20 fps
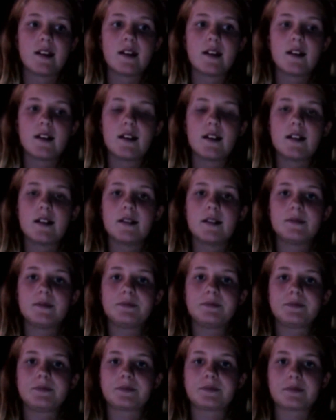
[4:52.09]

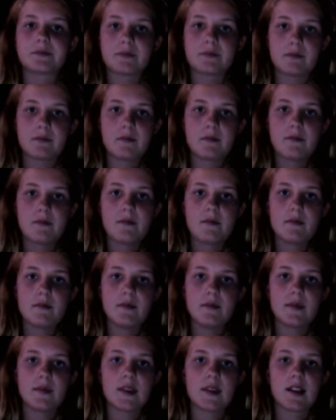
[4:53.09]

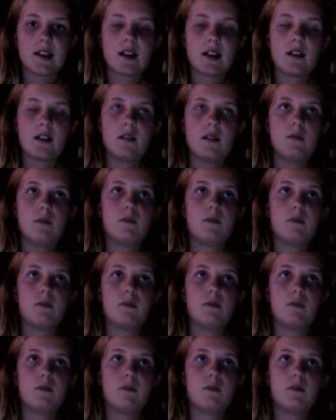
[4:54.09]
[no speech]